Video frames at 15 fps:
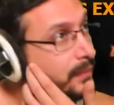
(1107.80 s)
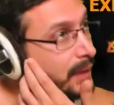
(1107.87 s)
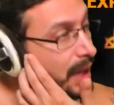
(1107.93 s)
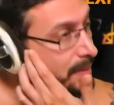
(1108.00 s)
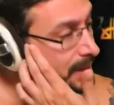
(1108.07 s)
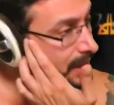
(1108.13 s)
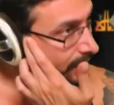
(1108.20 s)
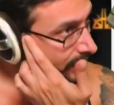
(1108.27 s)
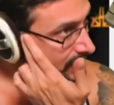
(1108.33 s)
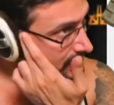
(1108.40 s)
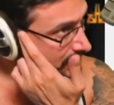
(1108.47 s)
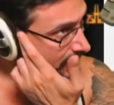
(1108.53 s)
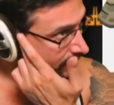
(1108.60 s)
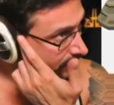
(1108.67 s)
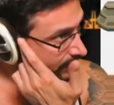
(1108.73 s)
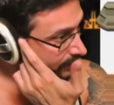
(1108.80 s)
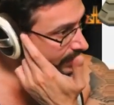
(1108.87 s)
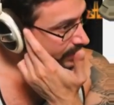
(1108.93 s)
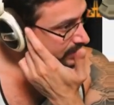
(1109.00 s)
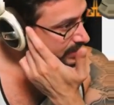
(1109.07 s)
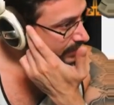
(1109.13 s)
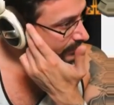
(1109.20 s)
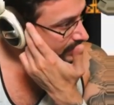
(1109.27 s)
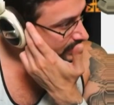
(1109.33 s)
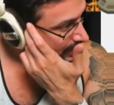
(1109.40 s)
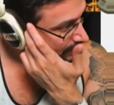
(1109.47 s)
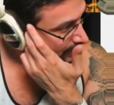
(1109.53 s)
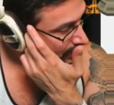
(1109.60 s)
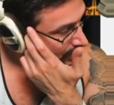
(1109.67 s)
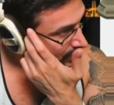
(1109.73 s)
I mean, if there's
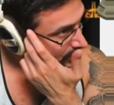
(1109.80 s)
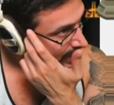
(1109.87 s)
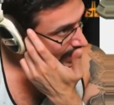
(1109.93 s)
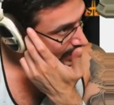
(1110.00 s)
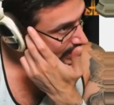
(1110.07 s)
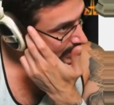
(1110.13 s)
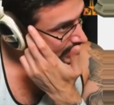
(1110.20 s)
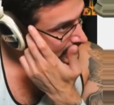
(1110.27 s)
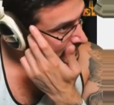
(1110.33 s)
like a mid-range deck,